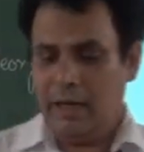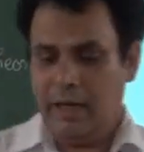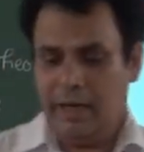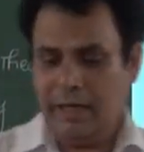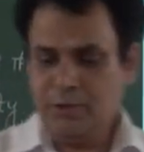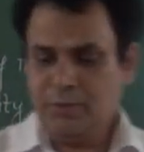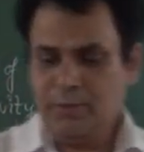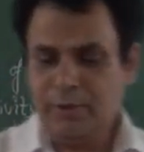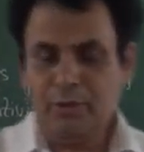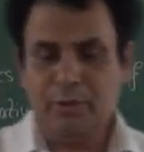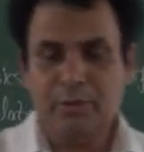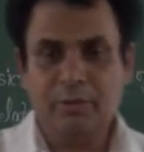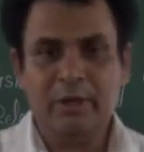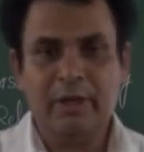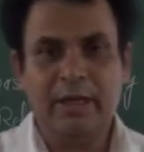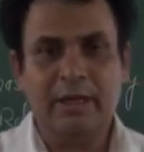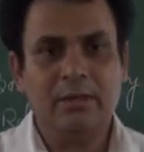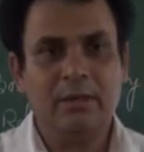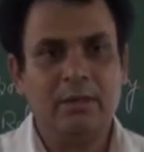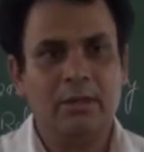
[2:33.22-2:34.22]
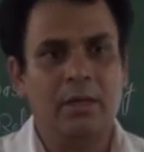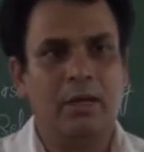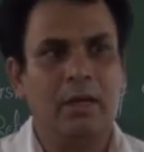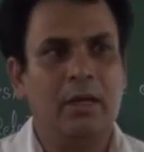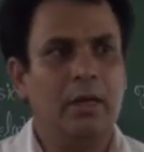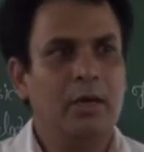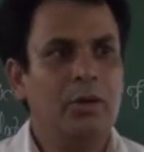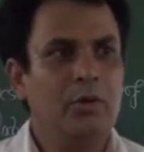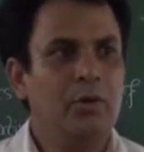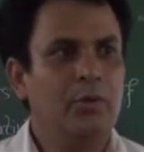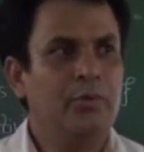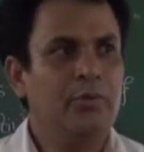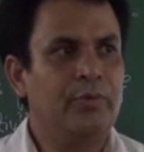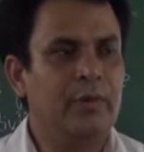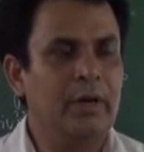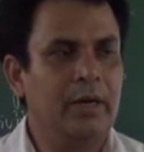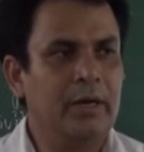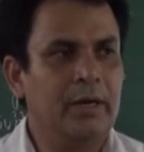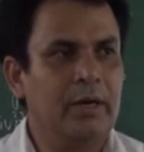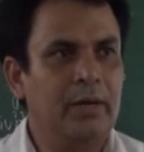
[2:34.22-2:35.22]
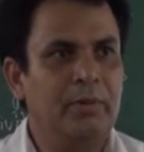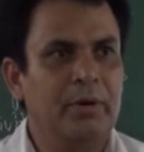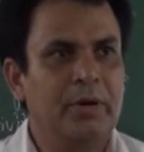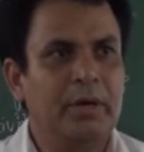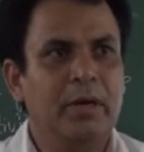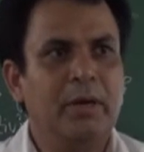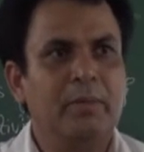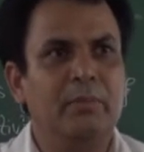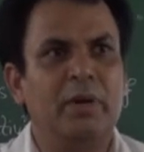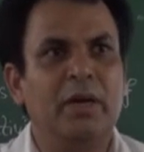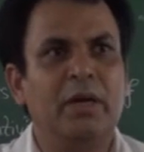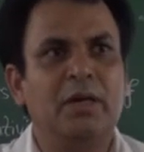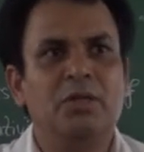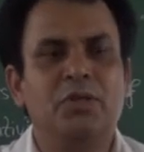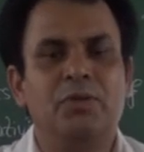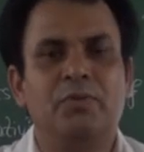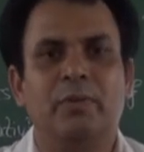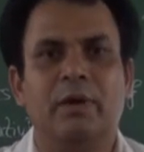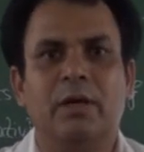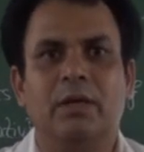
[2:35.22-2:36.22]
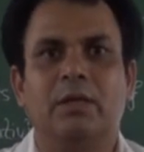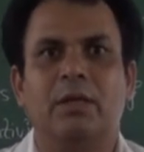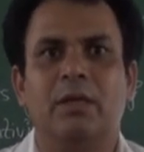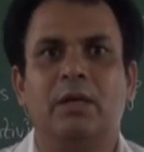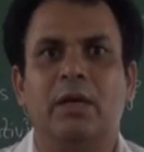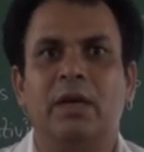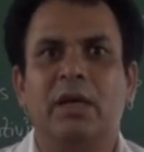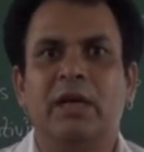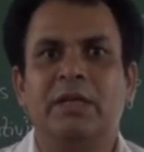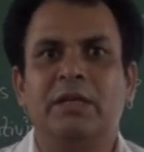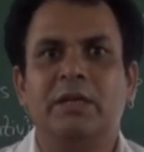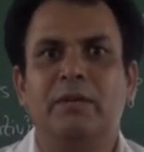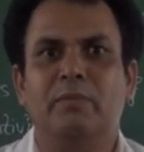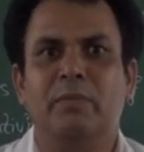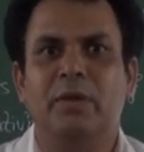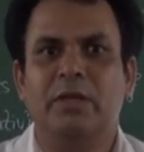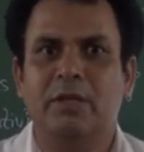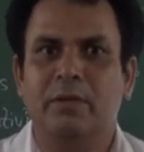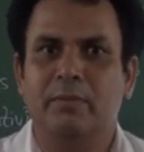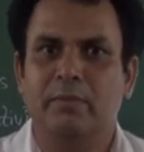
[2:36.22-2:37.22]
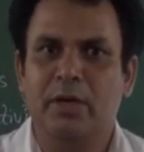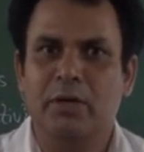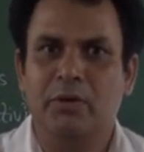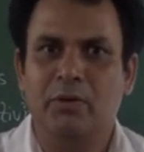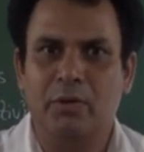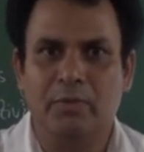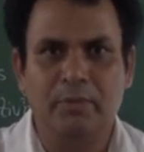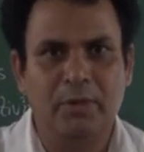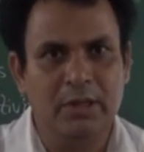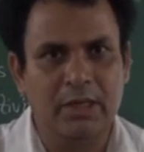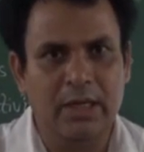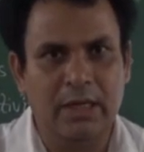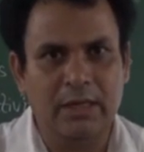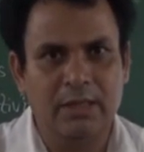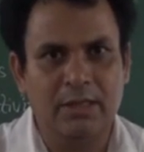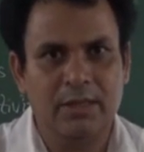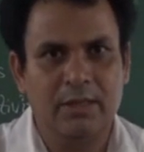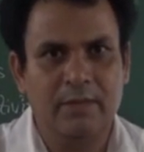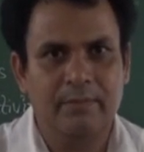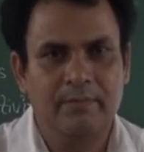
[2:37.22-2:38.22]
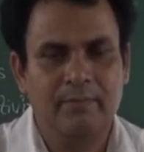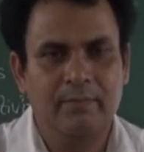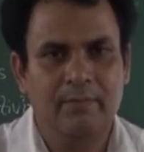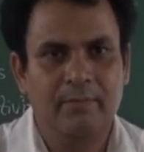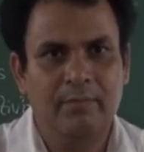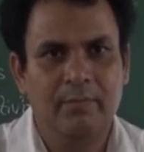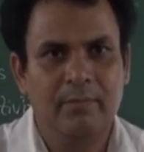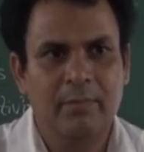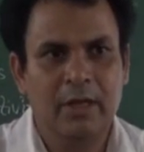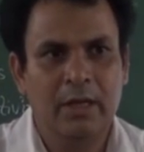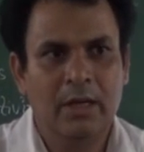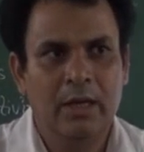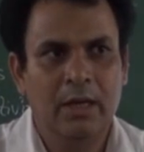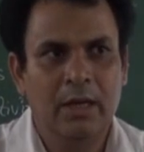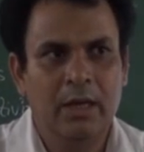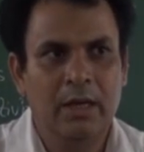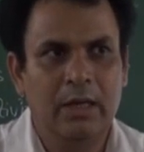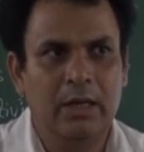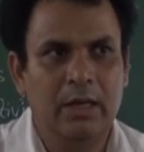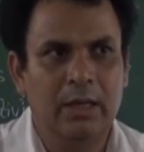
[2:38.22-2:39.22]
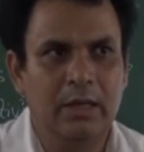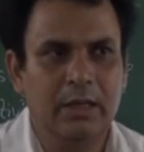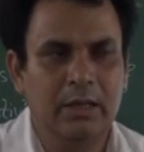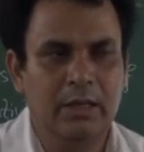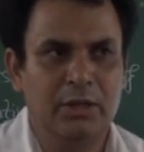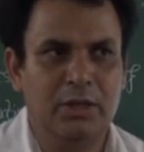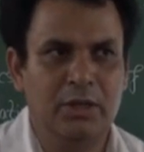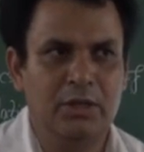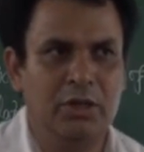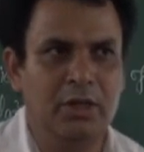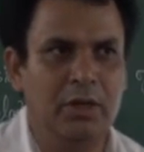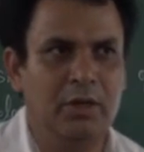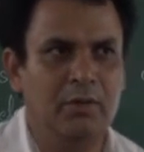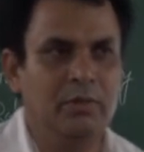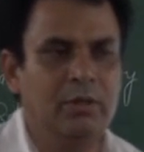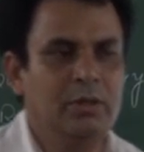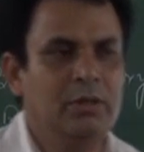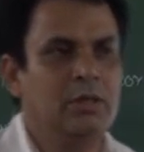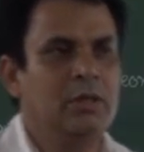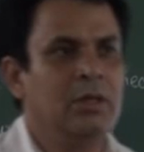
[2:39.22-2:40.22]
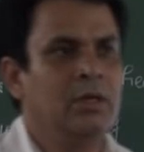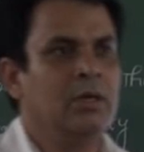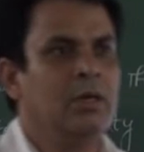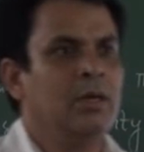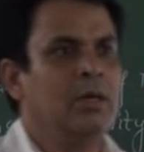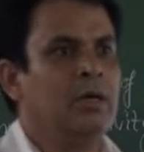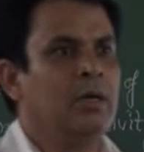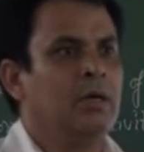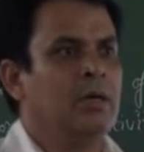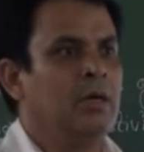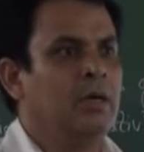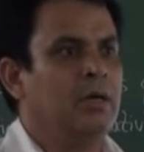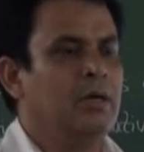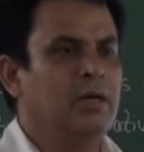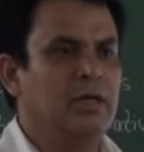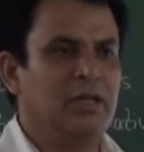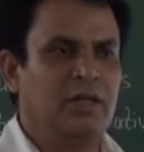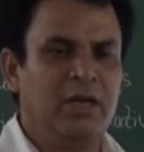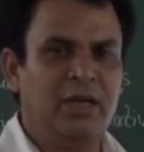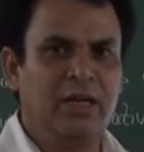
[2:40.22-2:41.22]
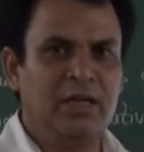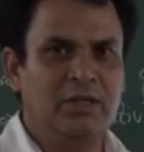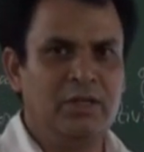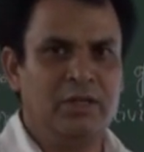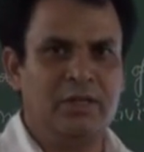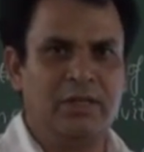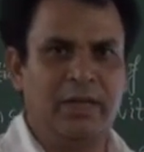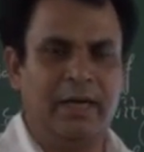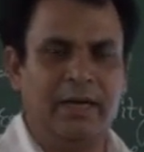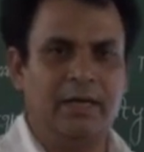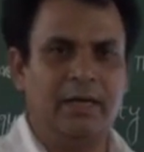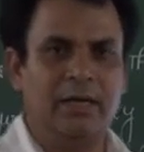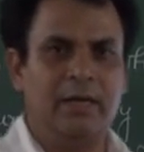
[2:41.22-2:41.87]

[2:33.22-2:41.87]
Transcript: we know that the theory of relativity means for the relative measurement of the things. In this universe, nothing is static,